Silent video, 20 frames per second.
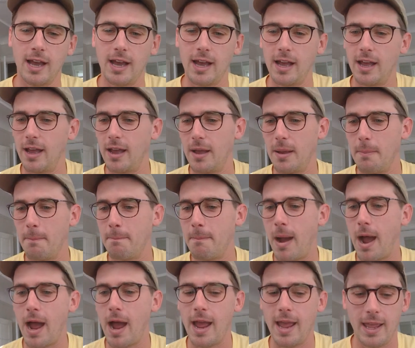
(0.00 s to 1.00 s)

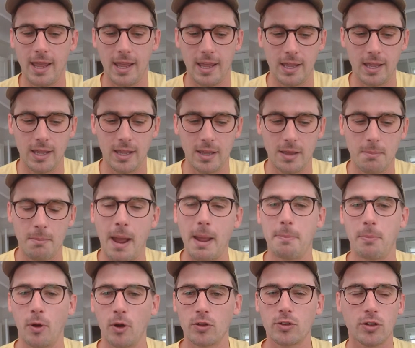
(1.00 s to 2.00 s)

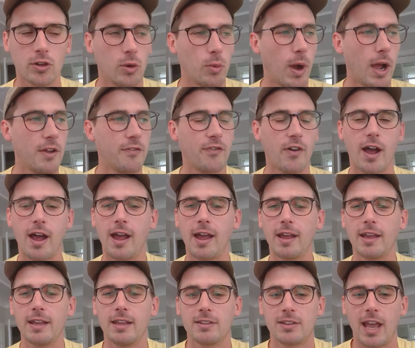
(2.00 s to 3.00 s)
my personal
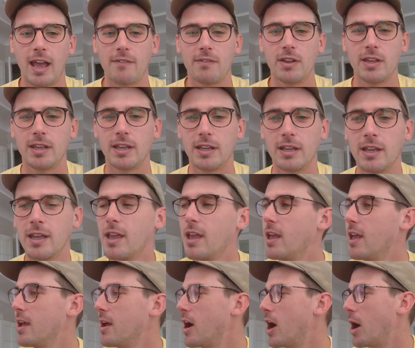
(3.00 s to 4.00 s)
Wi-Fi is having
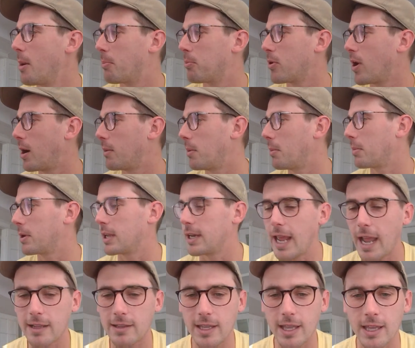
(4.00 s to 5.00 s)
a problem
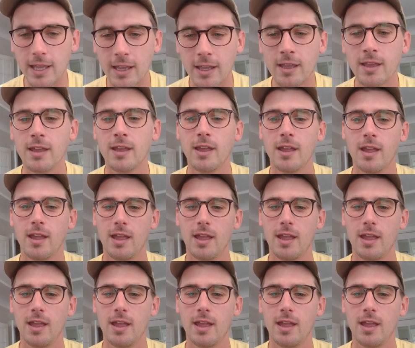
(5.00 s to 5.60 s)
connecting,